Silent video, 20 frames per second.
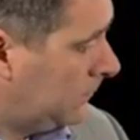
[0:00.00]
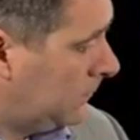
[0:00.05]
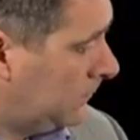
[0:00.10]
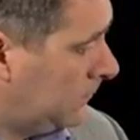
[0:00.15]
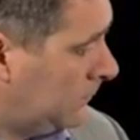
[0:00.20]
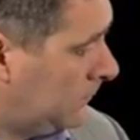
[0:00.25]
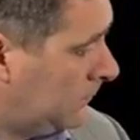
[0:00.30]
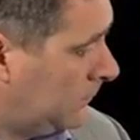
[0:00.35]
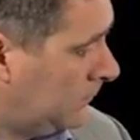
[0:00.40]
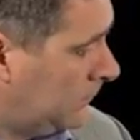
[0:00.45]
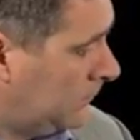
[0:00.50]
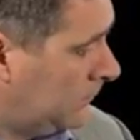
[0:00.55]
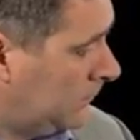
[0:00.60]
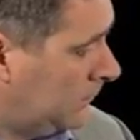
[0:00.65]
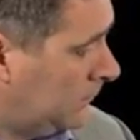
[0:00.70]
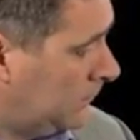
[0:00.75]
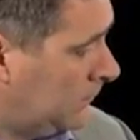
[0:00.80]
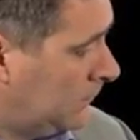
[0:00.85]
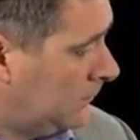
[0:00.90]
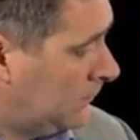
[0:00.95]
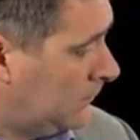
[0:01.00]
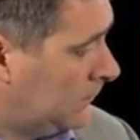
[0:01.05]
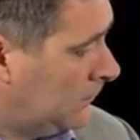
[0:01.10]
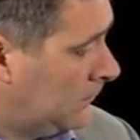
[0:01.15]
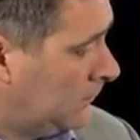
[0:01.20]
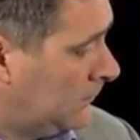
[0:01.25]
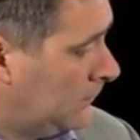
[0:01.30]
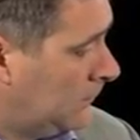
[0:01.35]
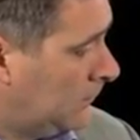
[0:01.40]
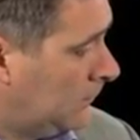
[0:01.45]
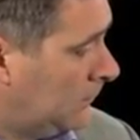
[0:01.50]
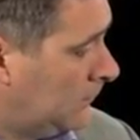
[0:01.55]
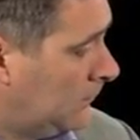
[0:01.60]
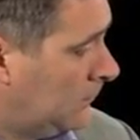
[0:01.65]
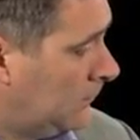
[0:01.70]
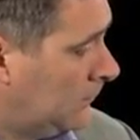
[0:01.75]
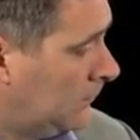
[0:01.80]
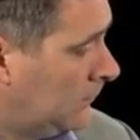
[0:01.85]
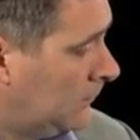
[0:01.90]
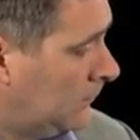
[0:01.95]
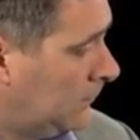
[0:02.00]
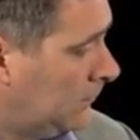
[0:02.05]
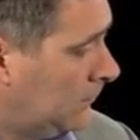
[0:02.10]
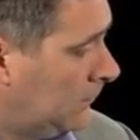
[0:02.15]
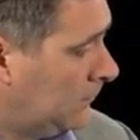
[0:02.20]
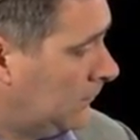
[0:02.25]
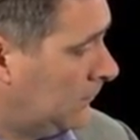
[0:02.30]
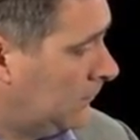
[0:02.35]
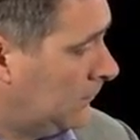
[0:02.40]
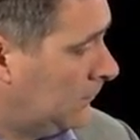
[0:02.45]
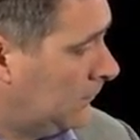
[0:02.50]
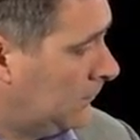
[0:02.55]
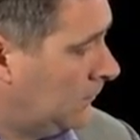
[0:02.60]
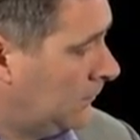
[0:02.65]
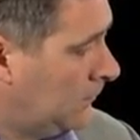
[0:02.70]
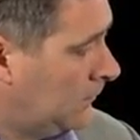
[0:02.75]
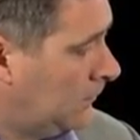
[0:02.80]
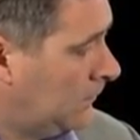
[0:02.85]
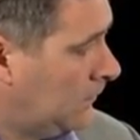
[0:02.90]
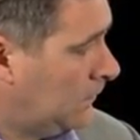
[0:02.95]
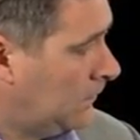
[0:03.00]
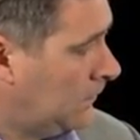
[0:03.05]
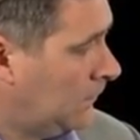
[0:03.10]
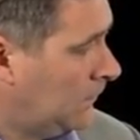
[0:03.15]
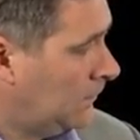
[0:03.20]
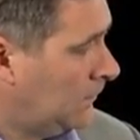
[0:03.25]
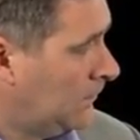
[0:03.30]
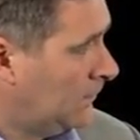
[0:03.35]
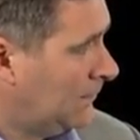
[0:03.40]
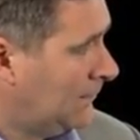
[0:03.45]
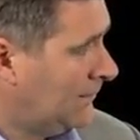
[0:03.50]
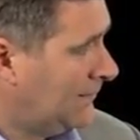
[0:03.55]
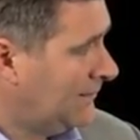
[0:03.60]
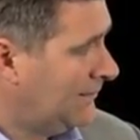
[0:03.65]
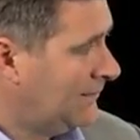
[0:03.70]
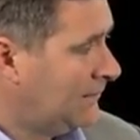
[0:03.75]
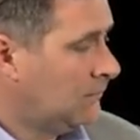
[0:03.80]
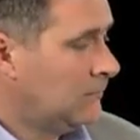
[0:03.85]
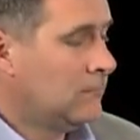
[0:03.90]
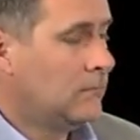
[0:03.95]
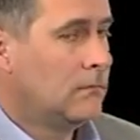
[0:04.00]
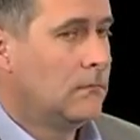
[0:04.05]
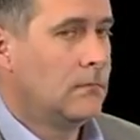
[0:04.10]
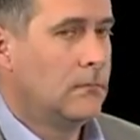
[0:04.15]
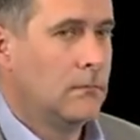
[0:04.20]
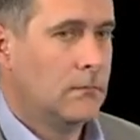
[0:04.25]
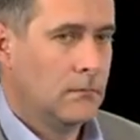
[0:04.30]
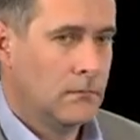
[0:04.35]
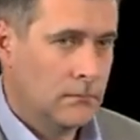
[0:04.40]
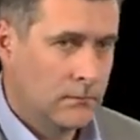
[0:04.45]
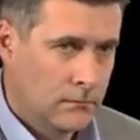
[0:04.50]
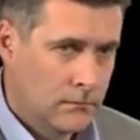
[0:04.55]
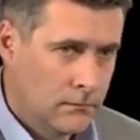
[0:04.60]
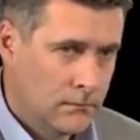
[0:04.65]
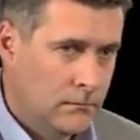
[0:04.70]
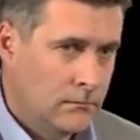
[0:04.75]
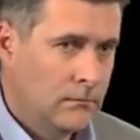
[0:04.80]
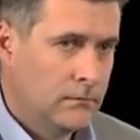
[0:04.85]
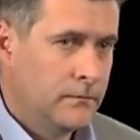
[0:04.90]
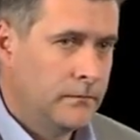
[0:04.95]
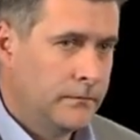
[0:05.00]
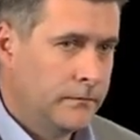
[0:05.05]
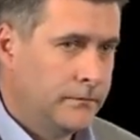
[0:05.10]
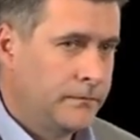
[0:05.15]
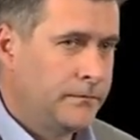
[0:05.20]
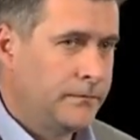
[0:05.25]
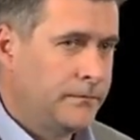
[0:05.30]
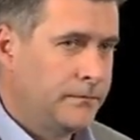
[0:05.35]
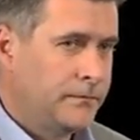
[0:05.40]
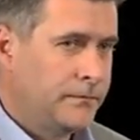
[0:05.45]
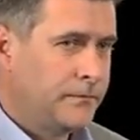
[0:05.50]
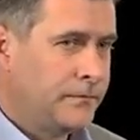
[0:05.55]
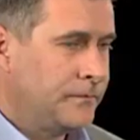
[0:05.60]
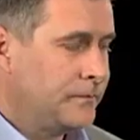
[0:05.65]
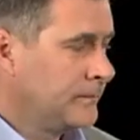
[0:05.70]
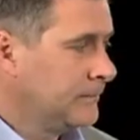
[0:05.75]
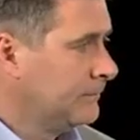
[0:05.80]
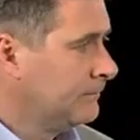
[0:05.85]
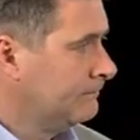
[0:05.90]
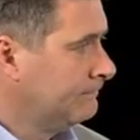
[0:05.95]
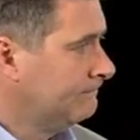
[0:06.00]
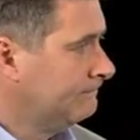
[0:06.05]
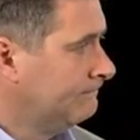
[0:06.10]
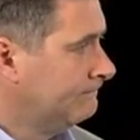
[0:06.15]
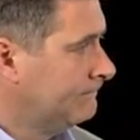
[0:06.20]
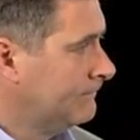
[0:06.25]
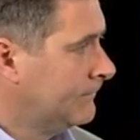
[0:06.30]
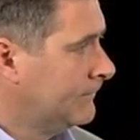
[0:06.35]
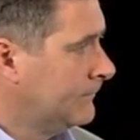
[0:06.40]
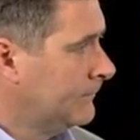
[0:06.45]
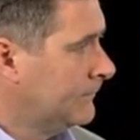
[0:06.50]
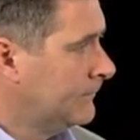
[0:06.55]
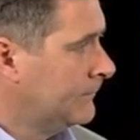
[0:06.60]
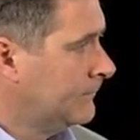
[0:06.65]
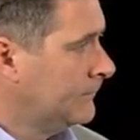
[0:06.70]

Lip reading: The person shown says nothing.